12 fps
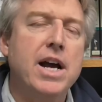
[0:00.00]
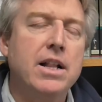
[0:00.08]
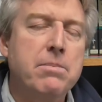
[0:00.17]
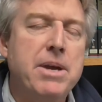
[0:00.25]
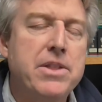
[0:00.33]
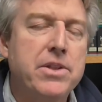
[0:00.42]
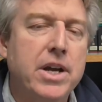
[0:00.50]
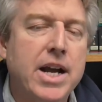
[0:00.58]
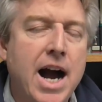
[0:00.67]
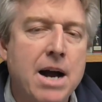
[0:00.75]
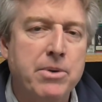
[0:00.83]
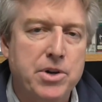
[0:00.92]
telling me that the
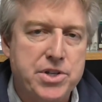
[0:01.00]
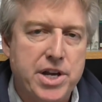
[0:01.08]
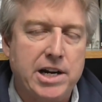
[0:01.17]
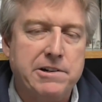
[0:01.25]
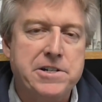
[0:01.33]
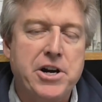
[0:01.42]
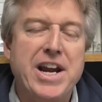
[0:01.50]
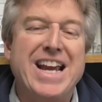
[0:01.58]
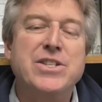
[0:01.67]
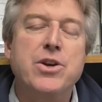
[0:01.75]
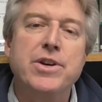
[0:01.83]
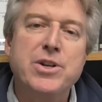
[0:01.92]
Commerce
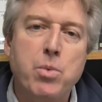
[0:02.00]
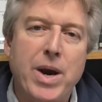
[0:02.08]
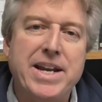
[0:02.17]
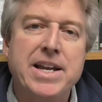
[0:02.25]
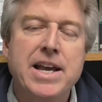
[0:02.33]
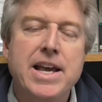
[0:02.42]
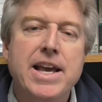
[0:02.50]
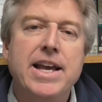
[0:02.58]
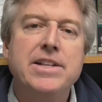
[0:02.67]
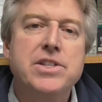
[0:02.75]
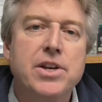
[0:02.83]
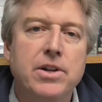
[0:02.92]
Secretary is going to wait
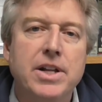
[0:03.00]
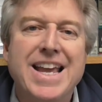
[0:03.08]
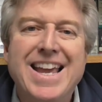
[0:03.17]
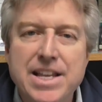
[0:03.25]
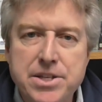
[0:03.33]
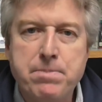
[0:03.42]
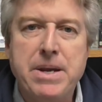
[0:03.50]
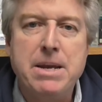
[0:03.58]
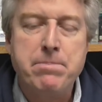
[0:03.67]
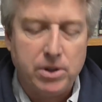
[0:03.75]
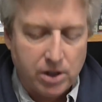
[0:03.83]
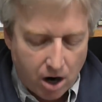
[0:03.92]
until his
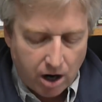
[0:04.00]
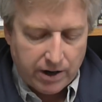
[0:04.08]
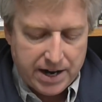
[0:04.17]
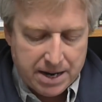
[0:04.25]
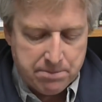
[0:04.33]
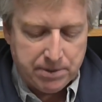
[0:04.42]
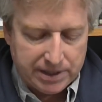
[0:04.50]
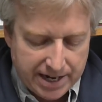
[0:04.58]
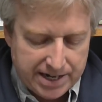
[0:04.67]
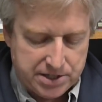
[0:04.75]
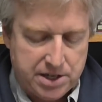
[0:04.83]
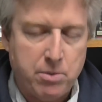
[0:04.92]
people are in place.